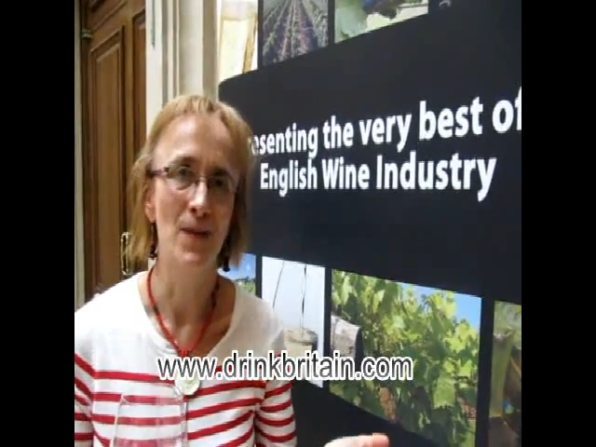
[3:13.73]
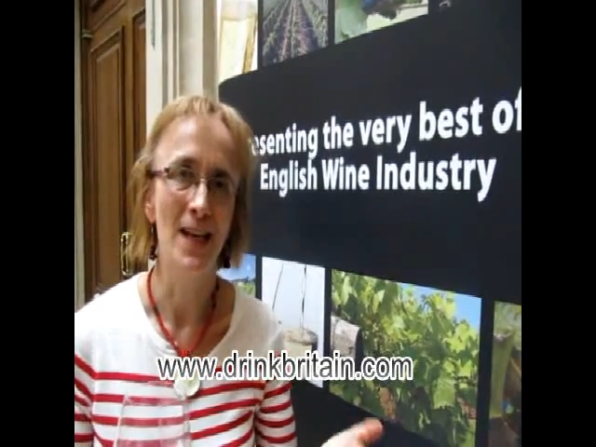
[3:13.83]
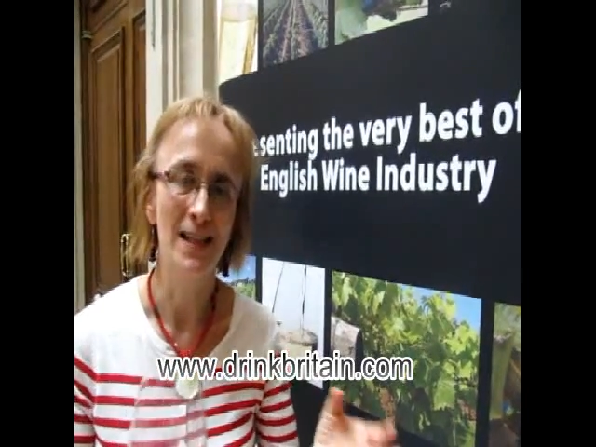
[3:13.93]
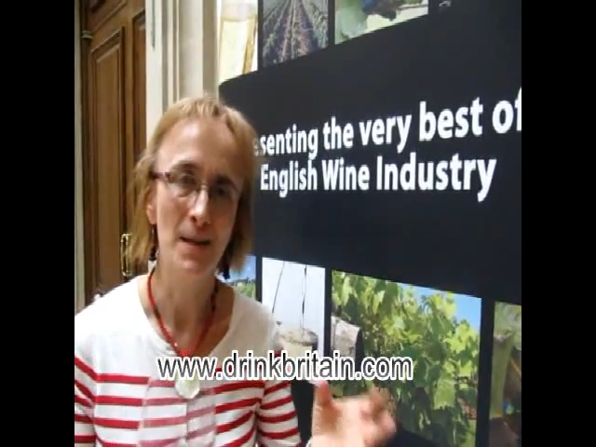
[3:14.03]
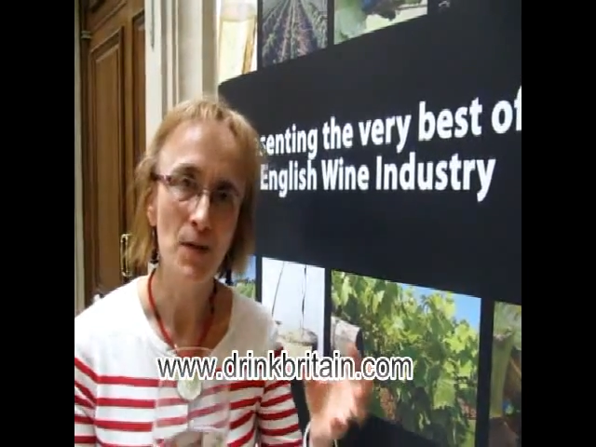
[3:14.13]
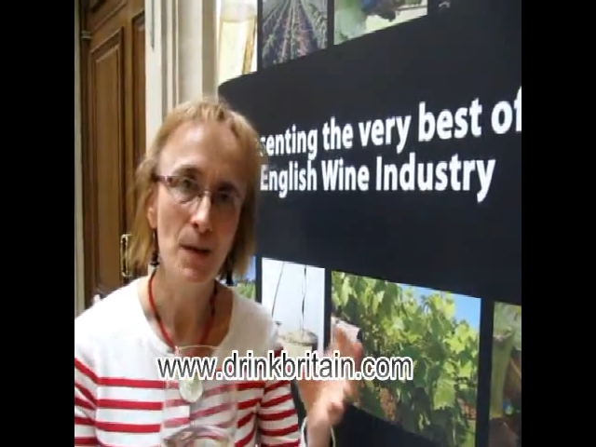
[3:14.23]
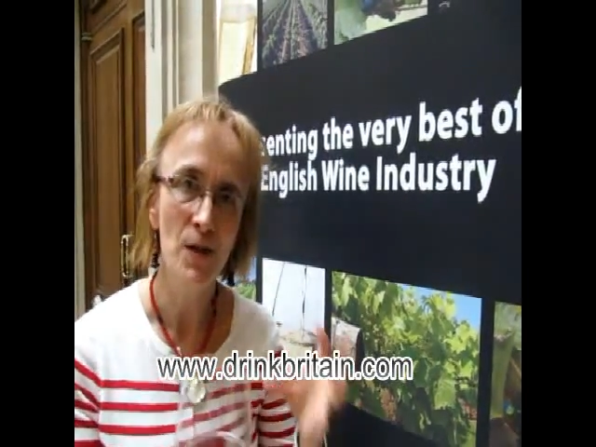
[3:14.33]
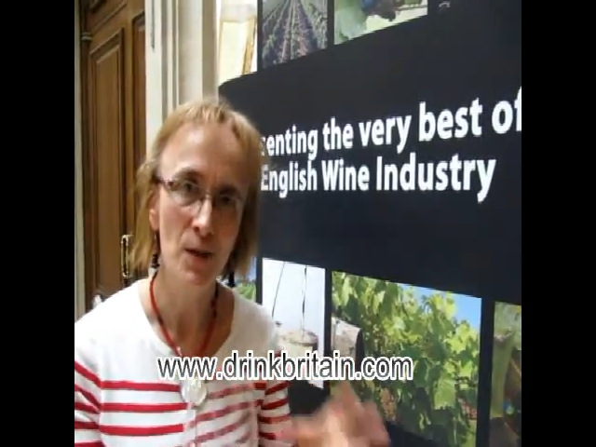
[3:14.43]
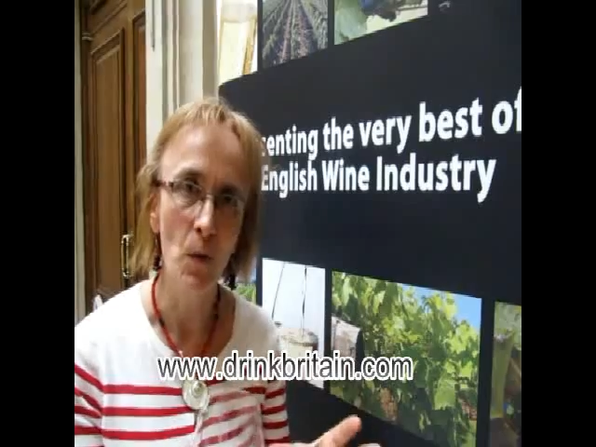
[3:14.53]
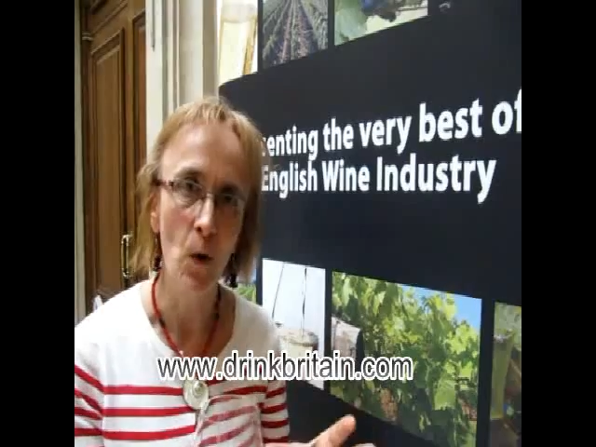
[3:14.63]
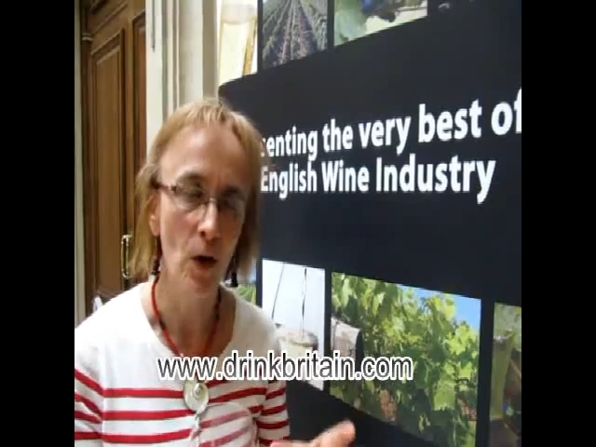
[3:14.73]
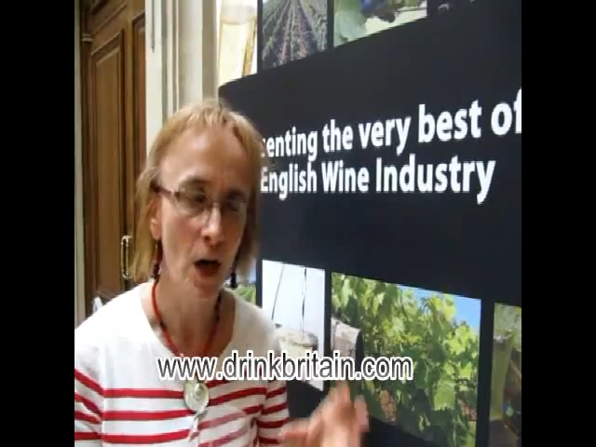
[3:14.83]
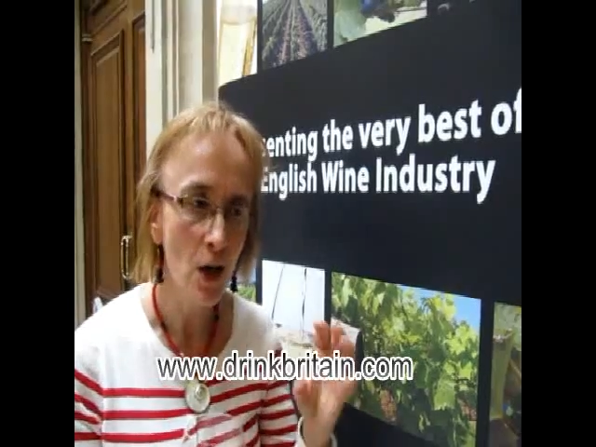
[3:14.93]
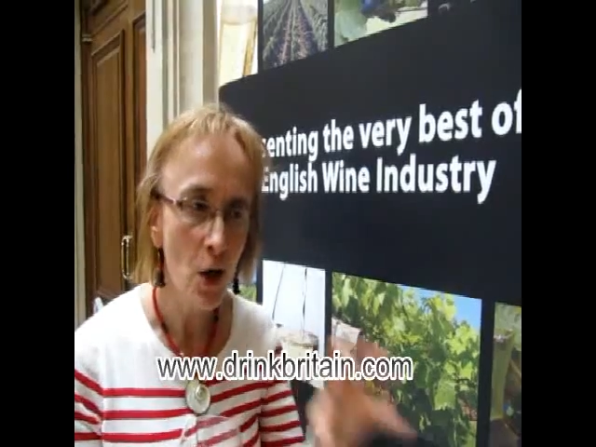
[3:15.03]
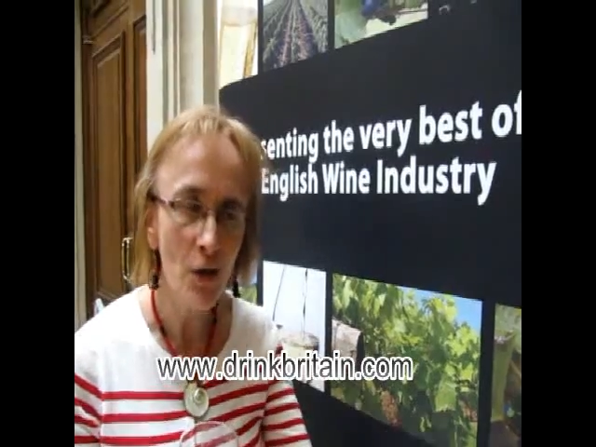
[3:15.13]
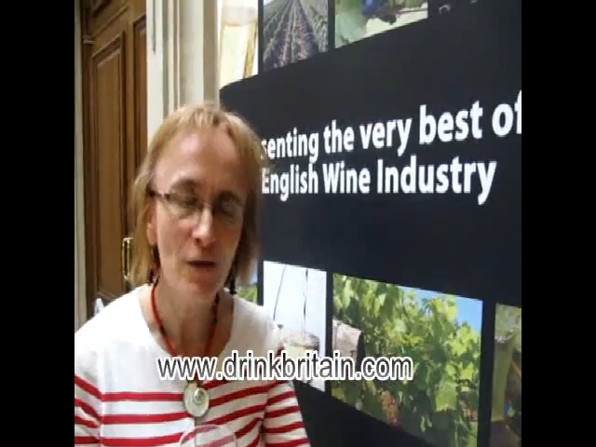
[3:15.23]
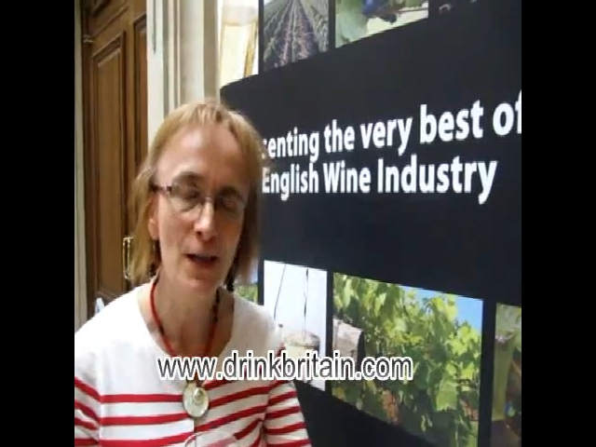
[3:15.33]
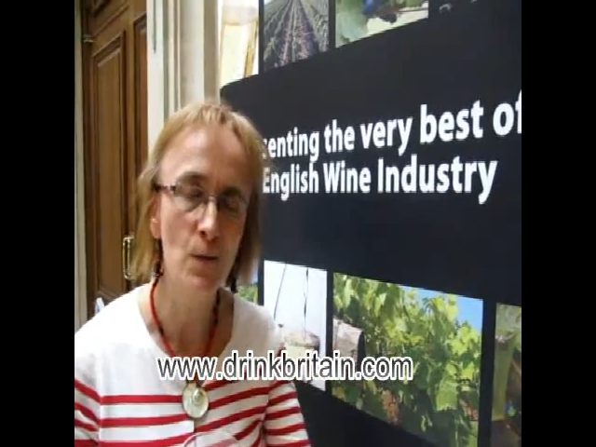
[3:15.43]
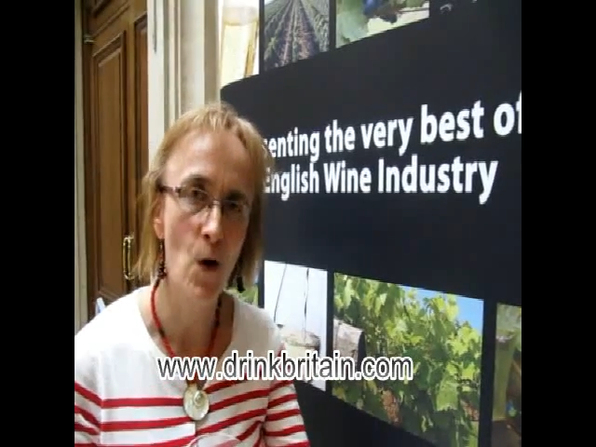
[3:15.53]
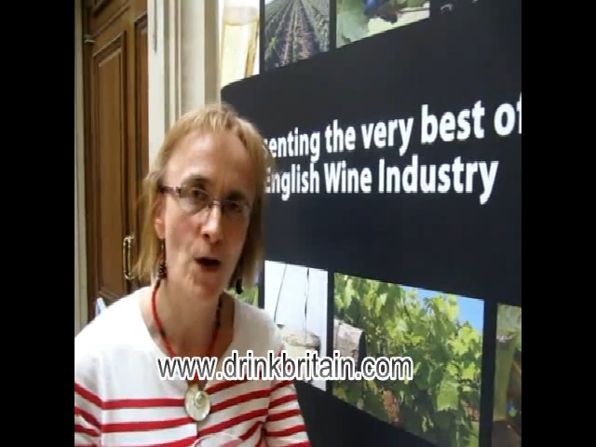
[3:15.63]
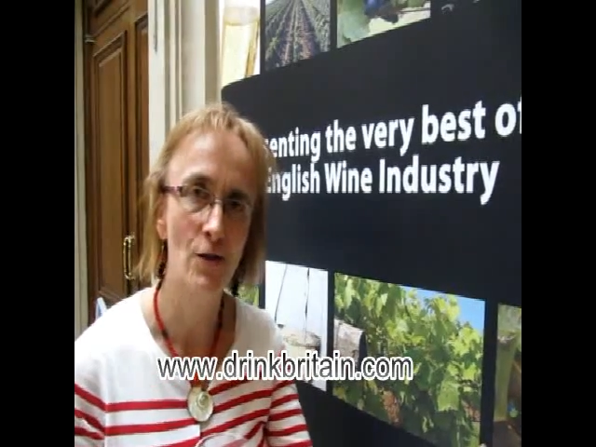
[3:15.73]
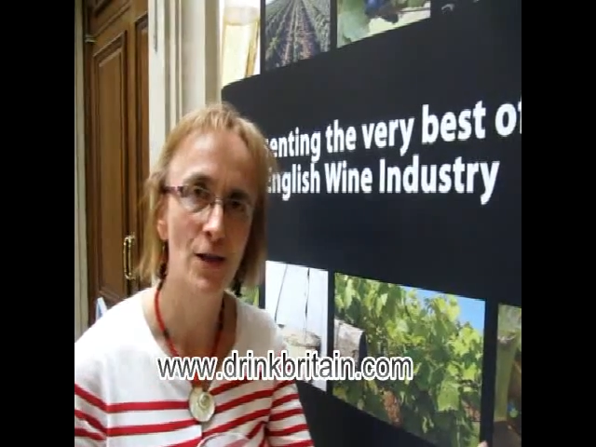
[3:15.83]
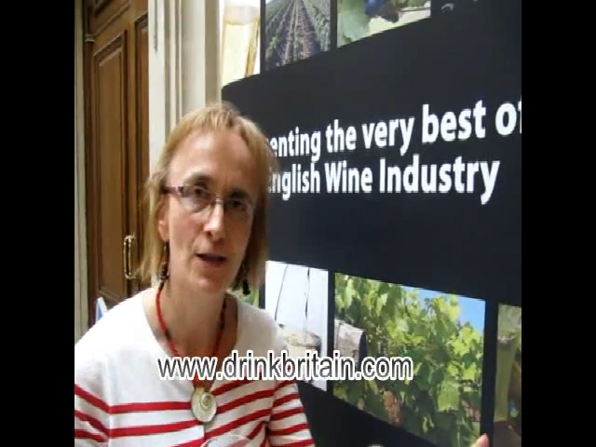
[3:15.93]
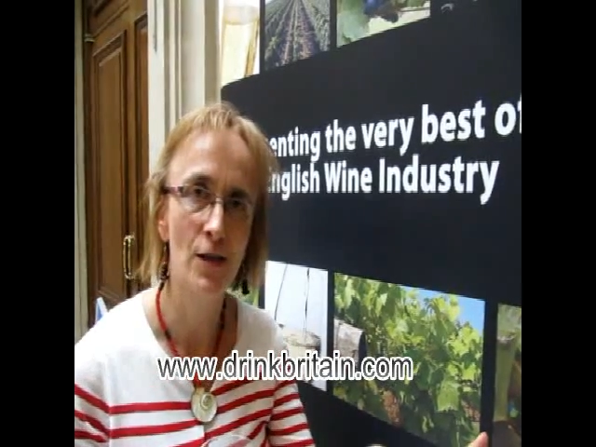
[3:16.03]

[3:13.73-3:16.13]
They're sometimes small. A lot of these wineries